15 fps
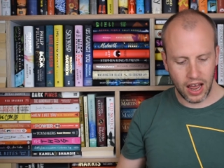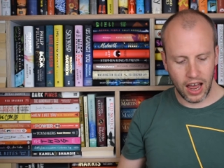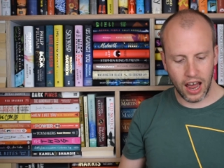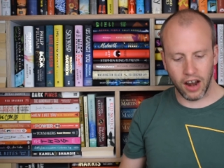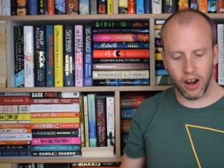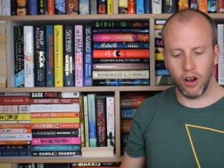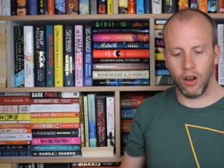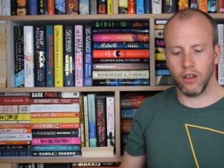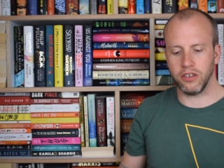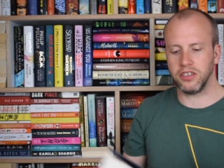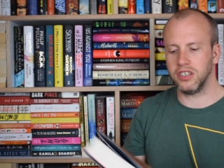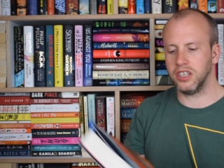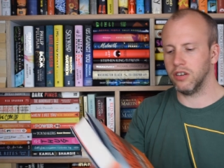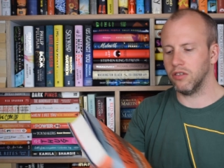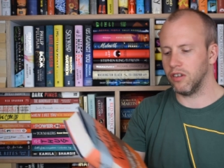and Lost
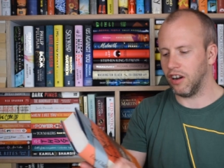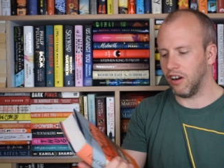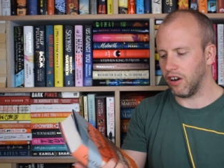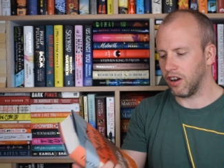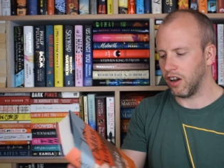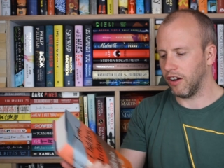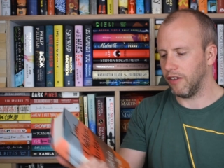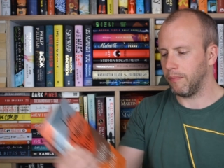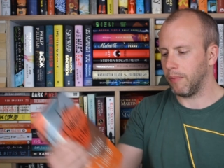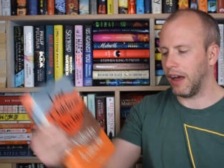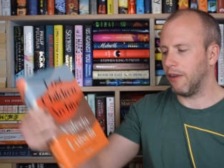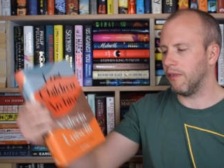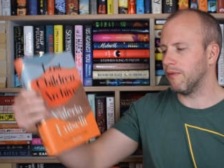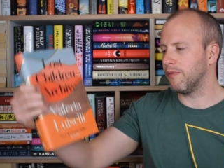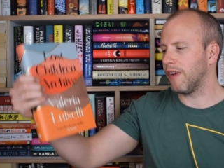Children Archive
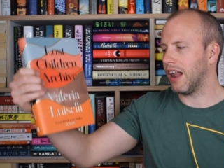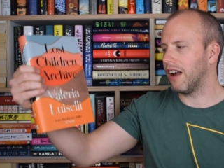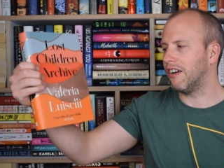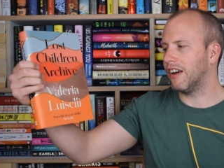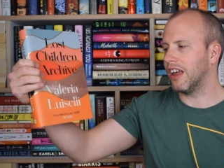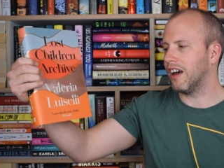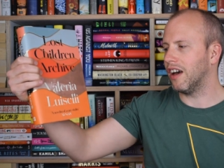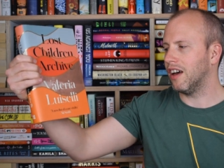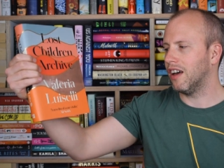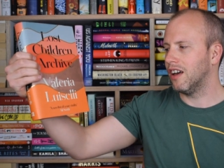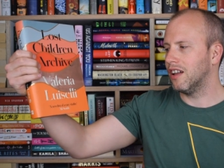by Valeria